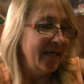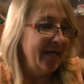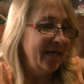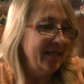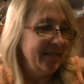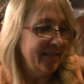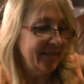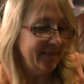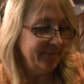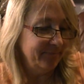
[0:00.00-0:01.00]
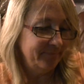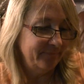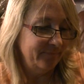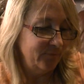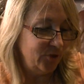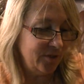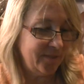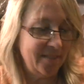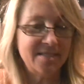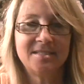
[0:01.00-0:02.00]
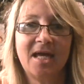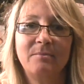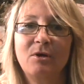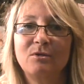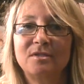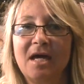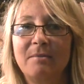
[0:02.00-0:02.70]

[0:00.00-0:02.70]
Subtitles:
And, just same old,